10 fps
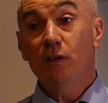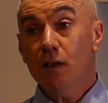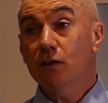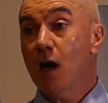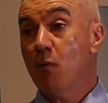
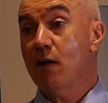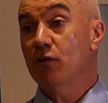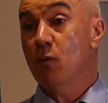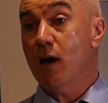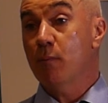did go
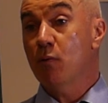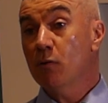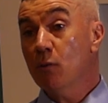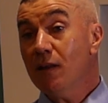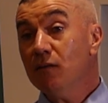everywhere, but
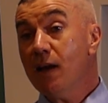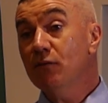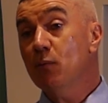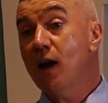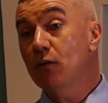we went
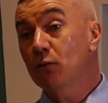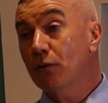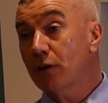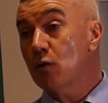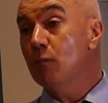everywhere
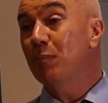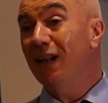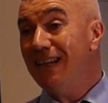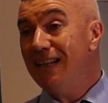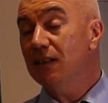under a
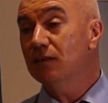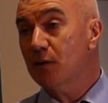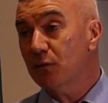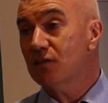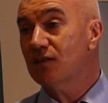completely
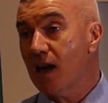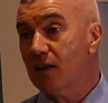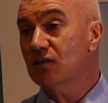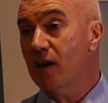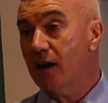different set
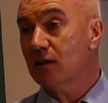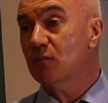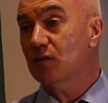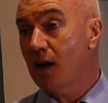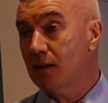of
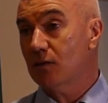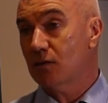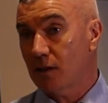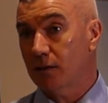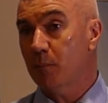
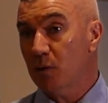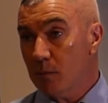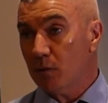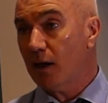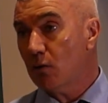circumstances than the
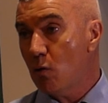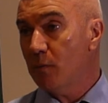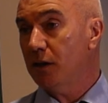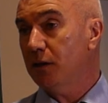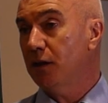people that are
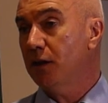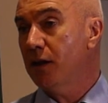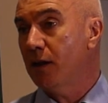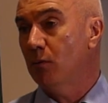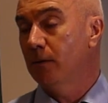coming in here
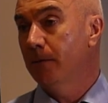now.